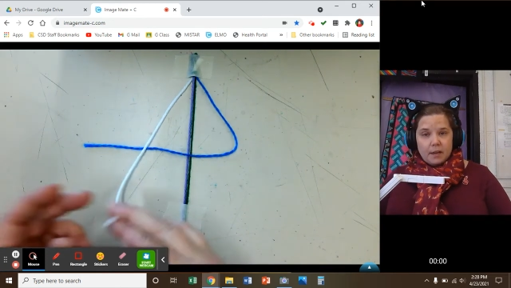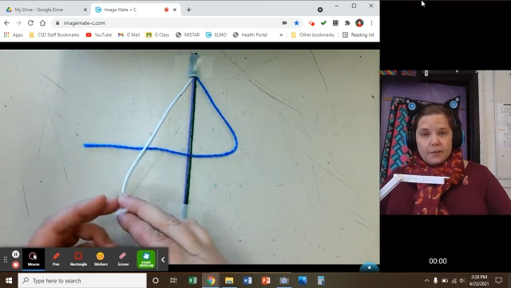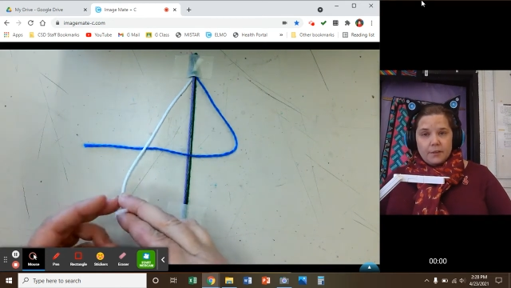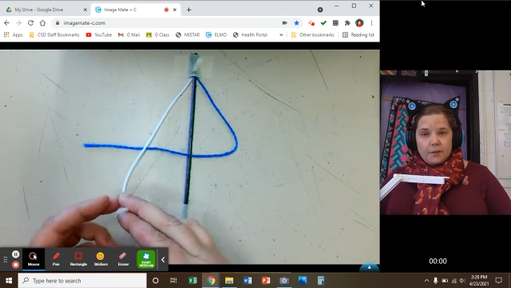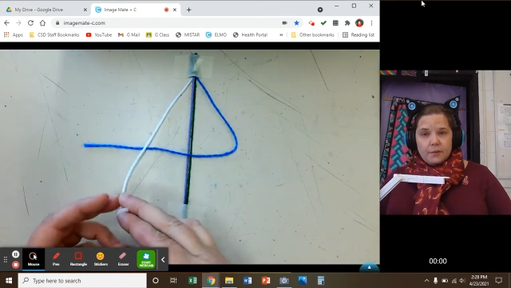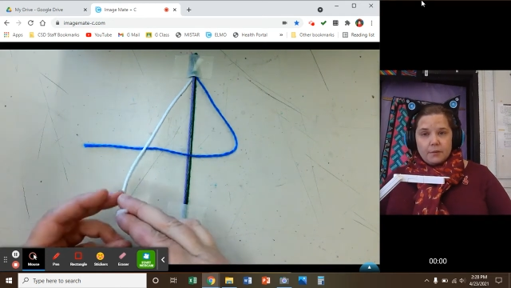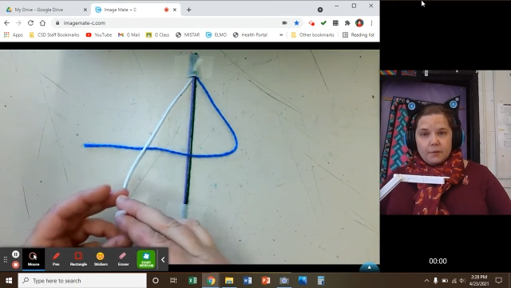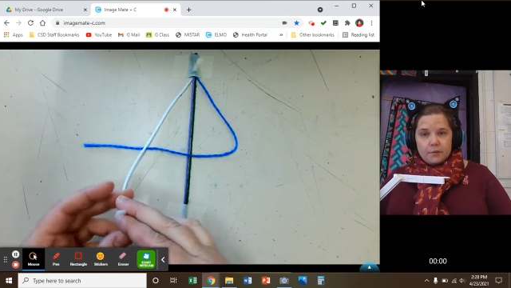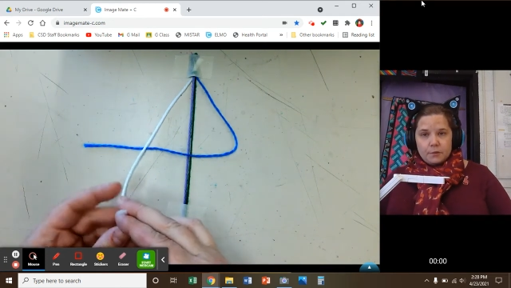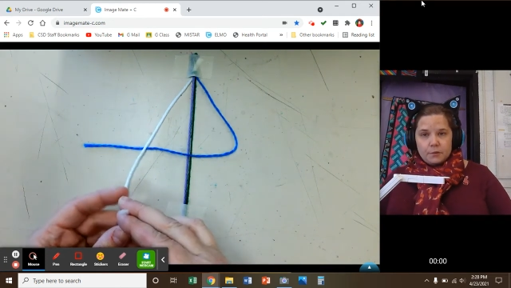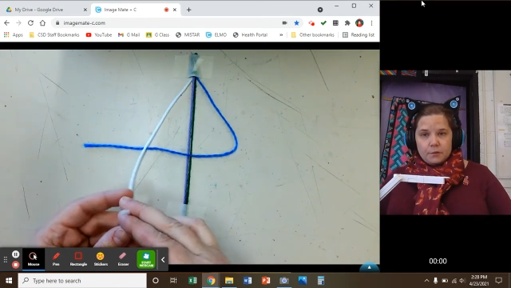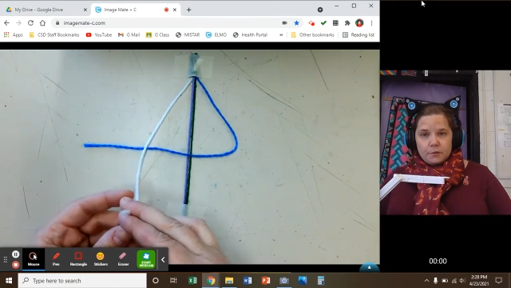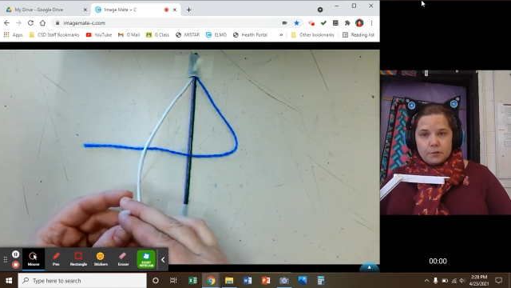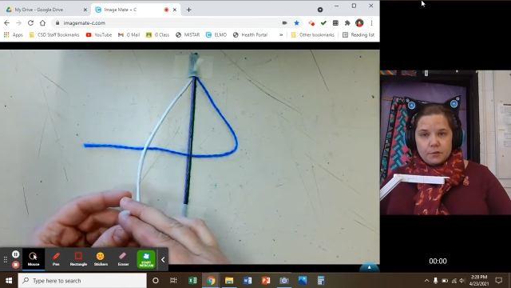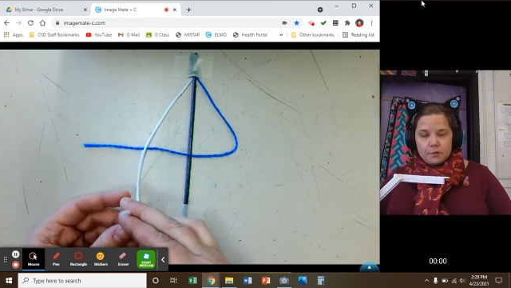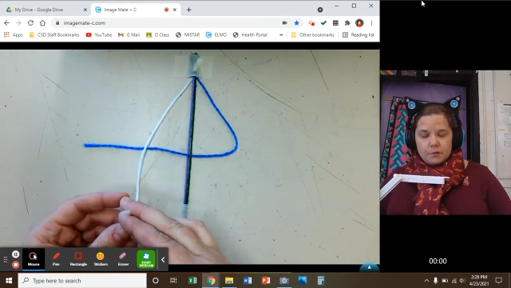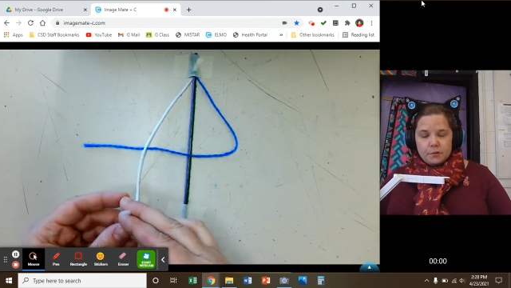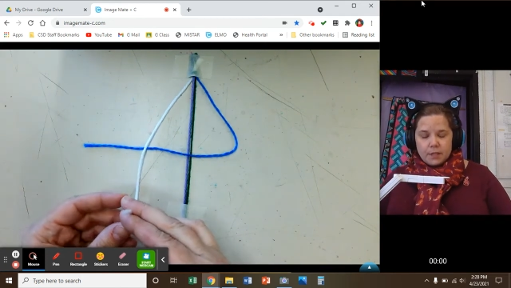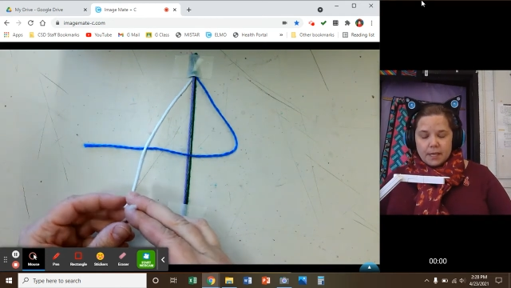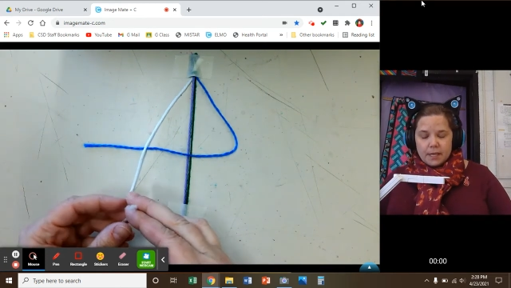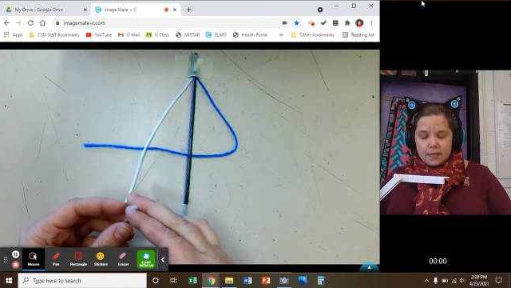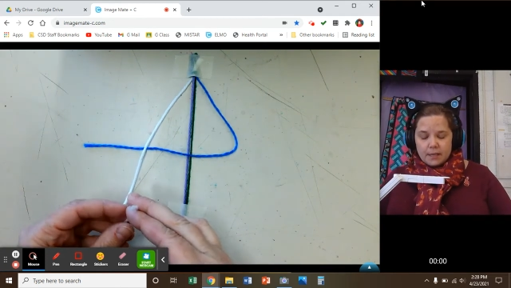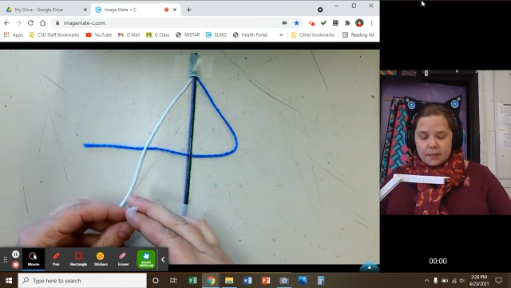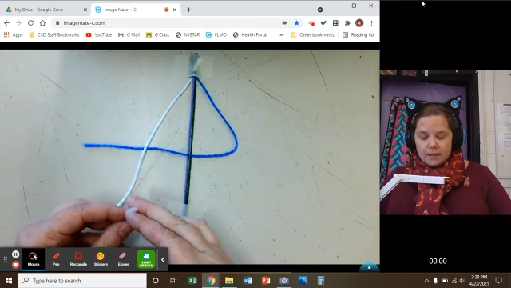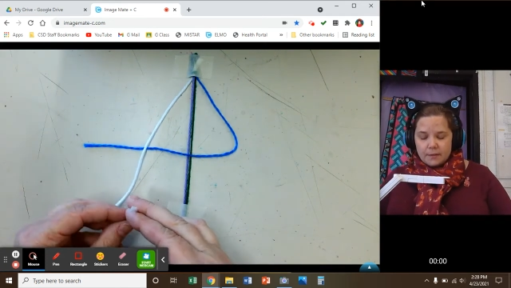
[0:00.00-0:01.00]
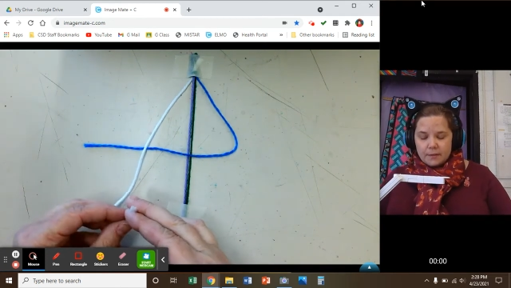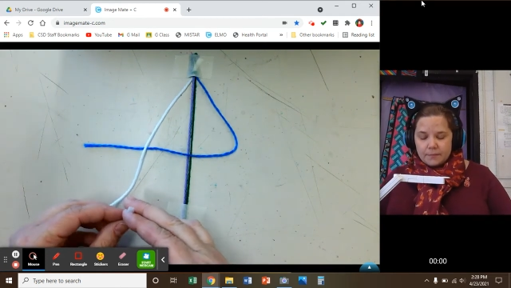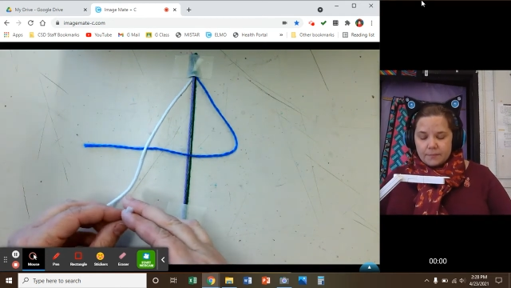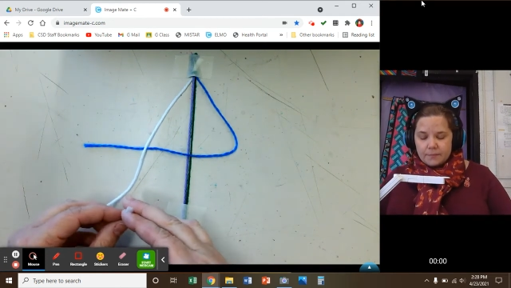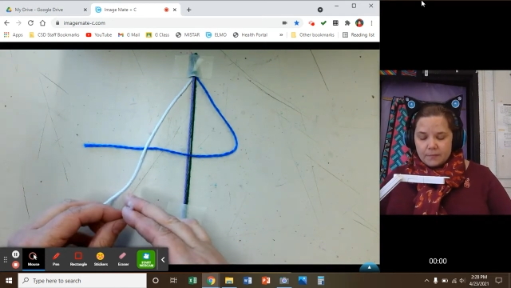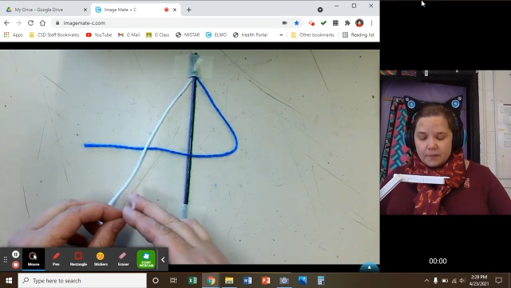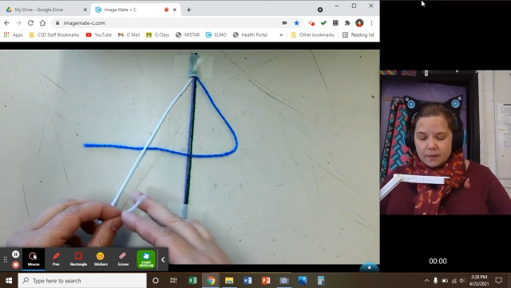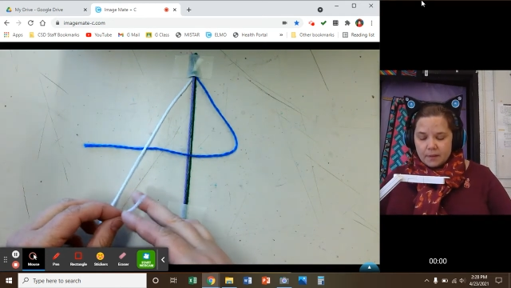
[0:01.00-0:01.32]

other loose string